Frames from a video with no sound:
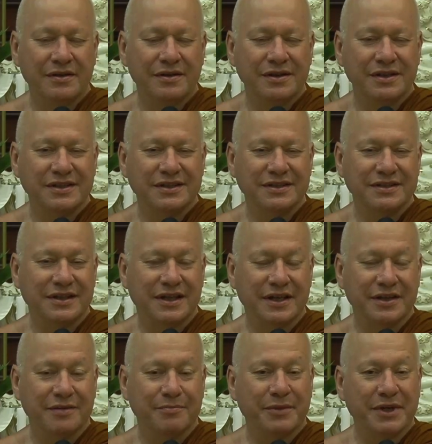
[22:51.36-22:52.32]
And this is
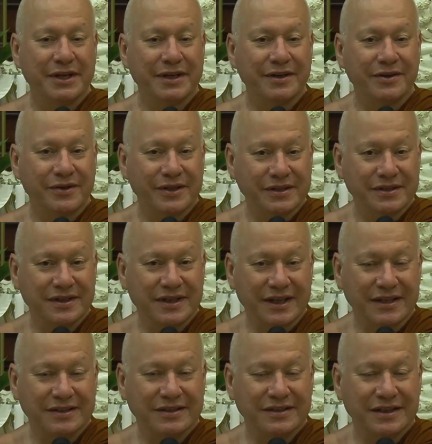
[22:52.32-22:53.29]
like the mind going to
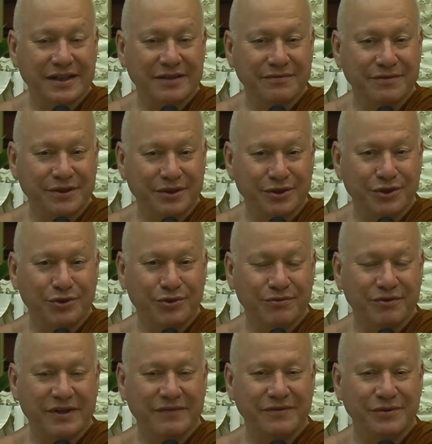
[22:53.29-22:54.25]
that safe, secure
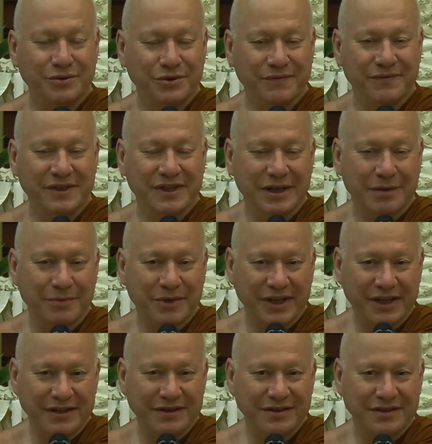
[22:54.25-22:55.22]
refuge of the Dhamma
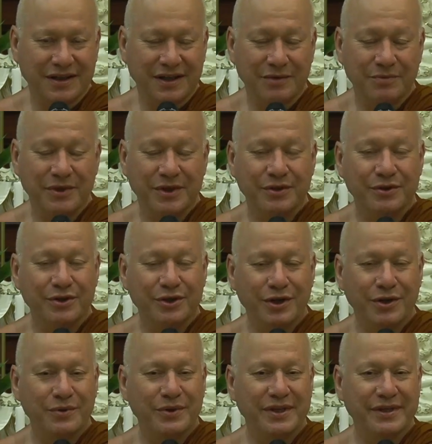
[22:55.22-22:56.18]
inside, where you're
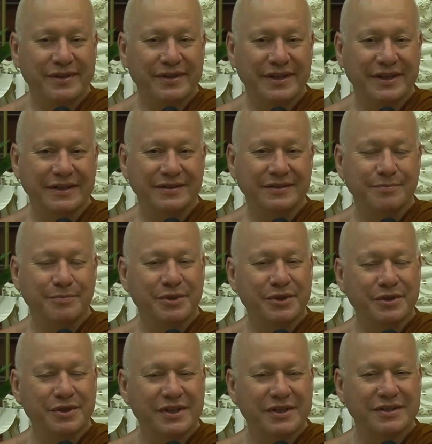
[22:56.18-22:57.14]
knowing things, but
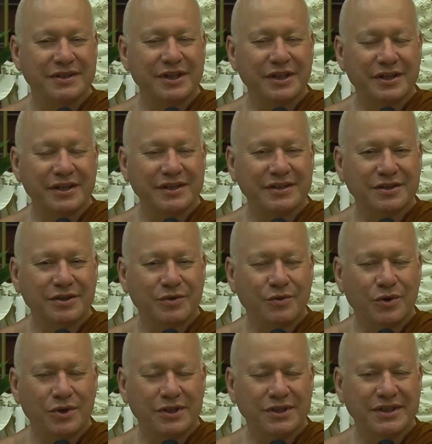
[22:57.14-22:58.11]
this
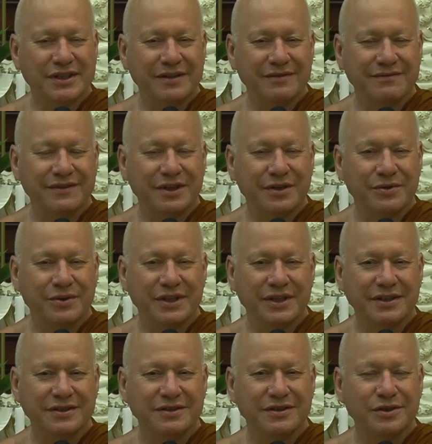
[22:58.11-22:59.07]
quality of
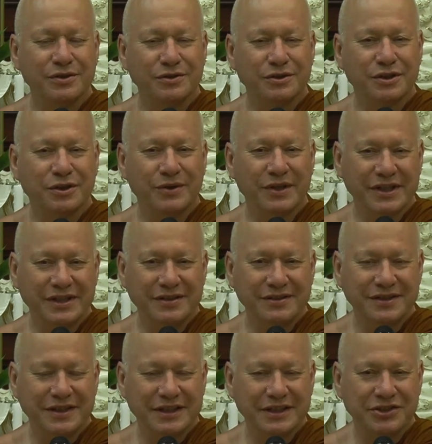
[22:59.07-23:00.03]
knowing is not so
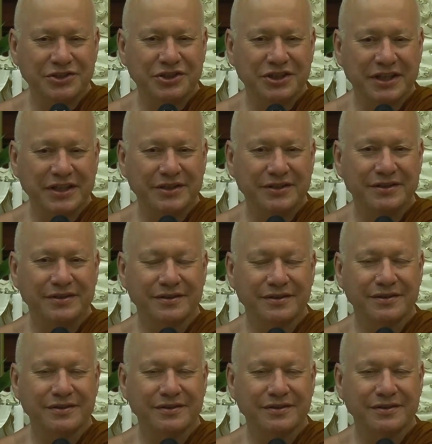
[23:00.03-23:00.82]
easily shaken,